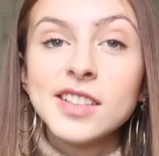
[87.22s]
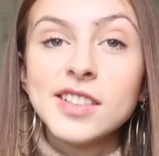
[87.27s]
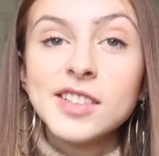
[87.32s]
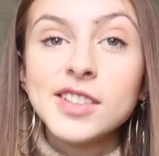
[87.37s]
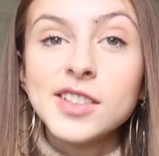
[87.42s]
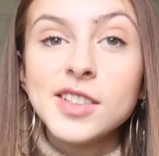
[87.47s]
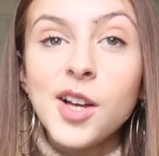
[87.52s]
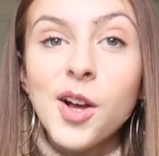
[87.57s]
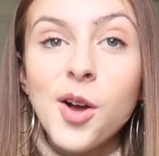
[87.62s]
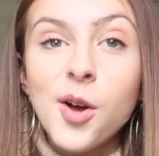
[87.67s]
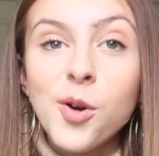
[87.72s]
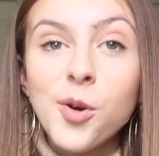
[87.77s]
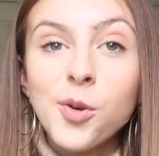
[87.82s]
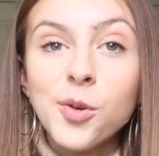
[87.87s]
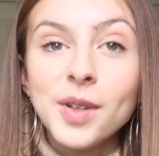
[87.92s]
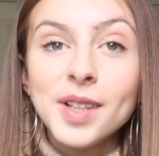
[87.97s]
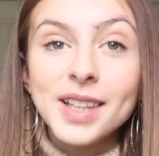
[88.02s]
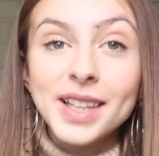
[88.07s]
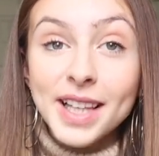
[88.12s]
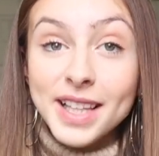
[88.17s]

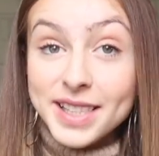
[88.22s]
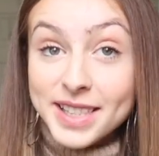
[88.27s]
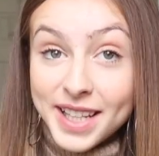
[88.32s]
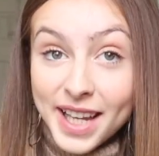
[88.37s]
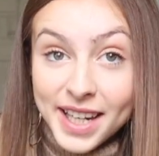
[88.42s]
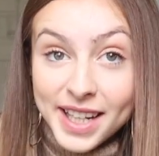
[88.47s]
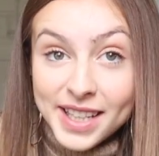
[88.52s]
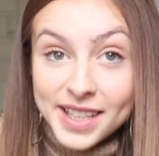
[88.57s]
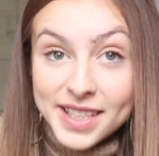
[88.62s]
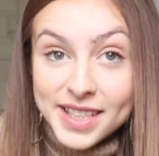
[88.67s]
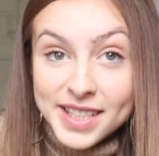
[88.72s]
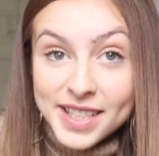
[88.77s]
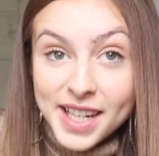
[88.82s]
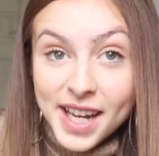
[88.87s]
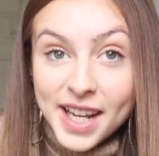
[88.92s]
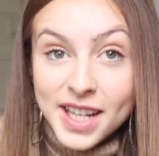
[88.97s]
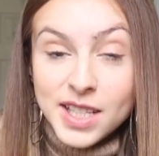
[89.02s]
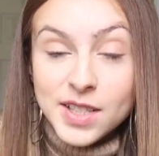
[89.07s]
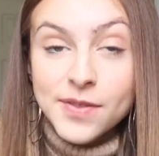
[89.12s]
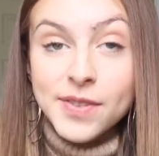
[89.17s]
So let's get into
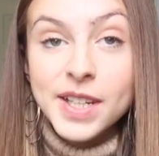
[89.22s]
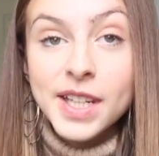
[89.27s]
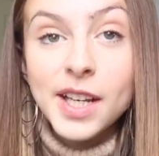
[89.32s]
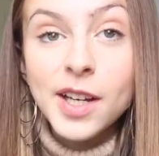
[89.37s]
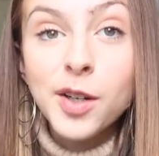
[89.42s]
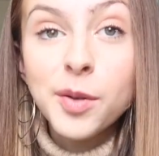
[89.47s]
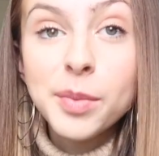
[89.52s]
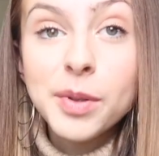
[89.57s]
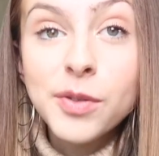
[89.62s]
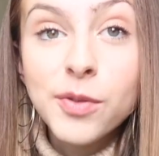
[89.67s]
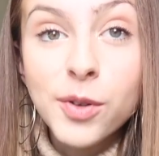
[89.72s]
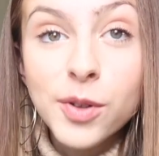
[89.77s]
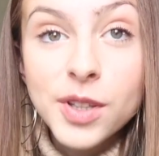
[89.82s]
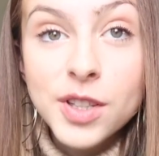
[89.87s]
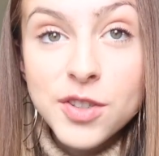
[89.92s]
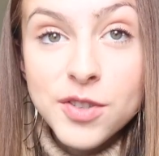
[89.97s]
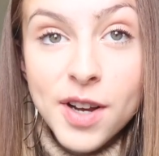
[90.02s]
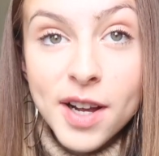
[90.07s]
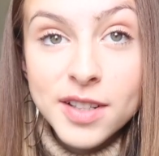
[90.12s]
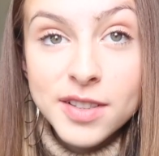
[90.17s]
today's video before
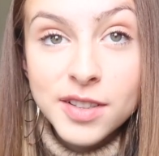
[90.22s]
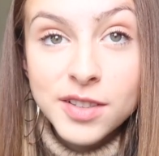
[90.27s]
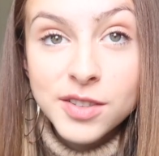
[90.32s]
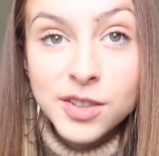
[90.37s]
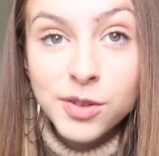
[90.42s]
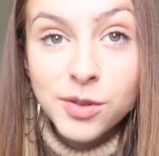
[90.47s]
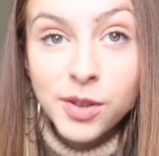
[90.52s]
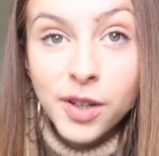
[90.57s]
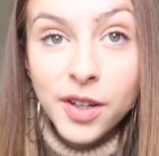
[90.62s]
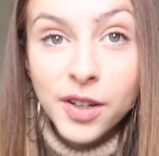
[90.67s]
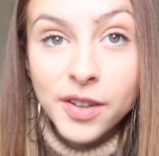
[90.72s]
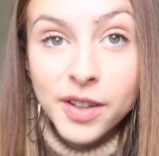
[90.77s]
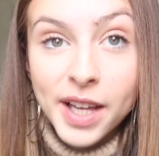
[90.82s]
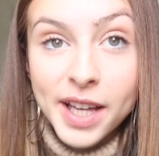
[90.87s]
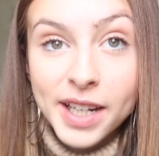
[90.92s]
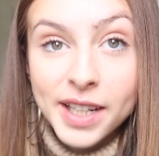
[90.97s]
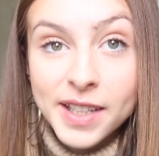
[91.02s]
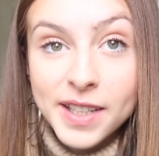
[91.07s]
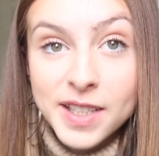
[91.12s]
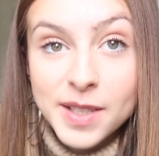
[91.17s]
this drags on too long
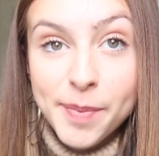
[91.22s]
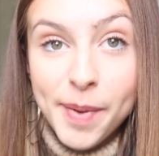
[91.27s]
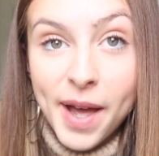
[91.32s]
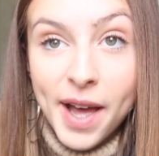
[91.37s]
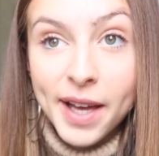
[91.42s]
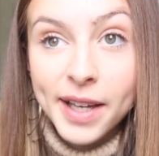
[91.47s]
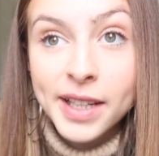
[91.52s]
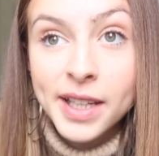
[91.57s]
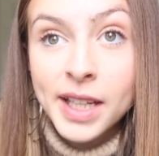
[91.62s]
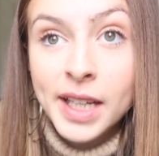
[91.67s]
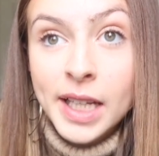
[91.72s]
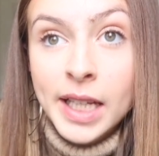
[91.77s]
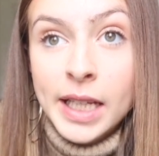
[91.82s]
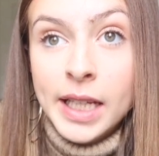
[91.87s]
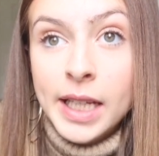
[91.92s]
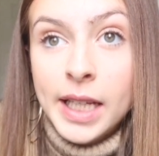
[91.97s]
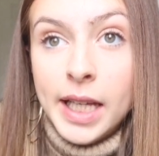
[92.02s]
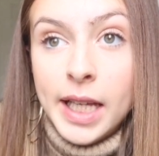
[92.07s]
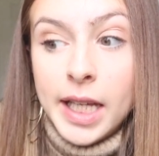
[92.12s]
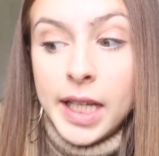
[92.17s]
and I need to pack
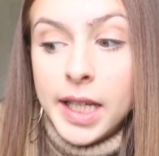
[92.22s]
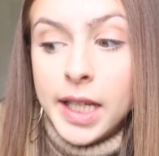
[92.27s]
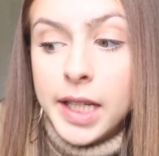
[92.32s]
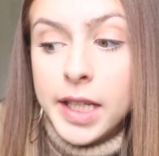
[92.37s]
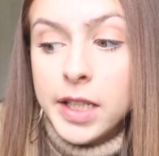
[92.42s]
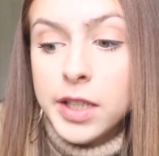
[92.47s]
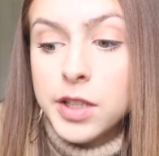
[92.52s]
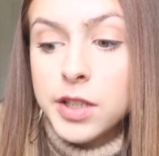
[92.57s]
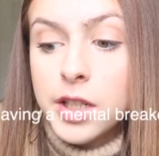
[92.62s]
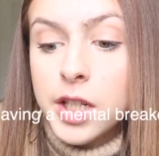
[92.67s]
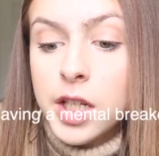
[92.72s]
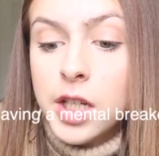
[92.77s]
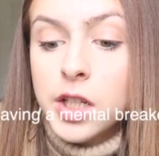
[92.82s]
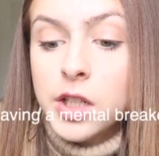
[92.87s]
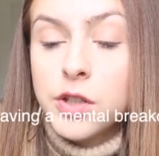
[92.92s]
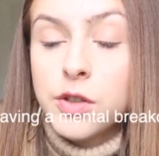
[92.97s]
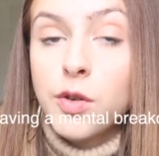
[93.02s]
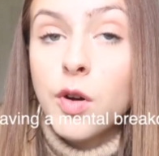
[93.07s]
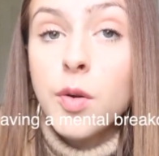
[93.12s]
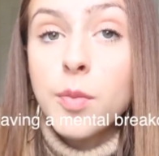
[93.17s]
and
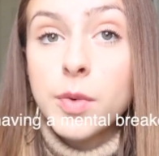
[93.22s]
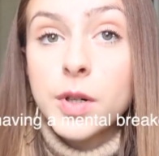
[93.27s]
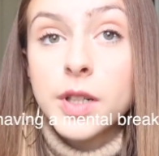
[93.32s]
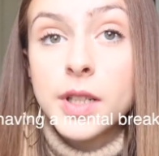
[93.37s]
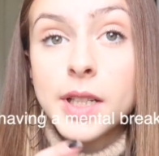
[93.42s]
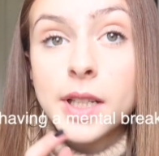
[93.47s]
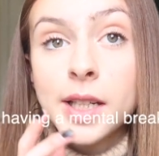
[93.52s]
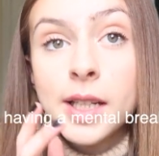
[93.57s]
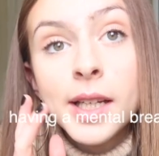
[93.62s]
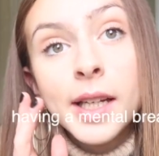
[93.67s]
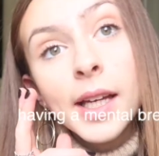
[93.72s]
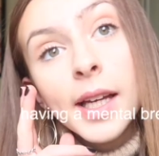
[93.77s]
do homework.